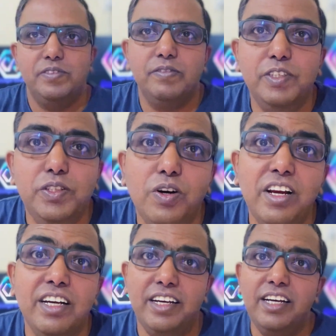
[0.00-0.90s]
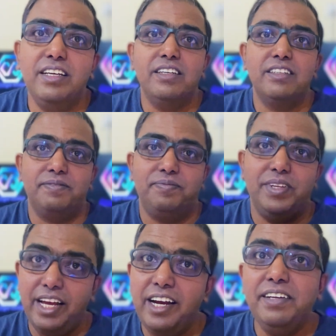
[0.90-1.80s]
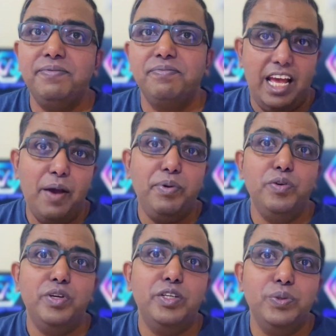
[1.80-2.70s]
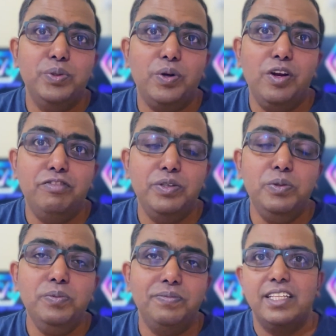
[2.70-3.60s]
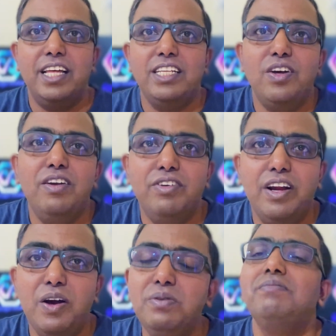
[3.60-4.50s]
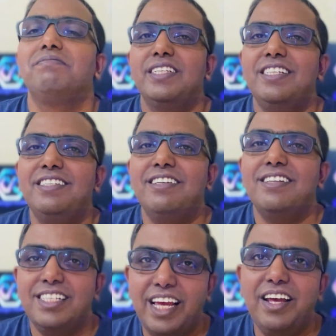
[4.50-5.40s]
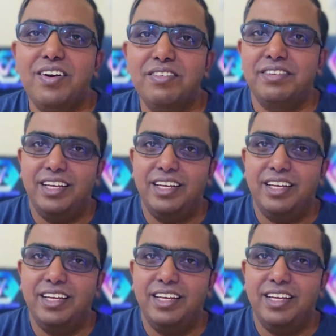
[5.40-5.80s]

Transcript: Wish you all a great year ahead. Happy New Year to all of you. That's all for now. This is Sanal signing off.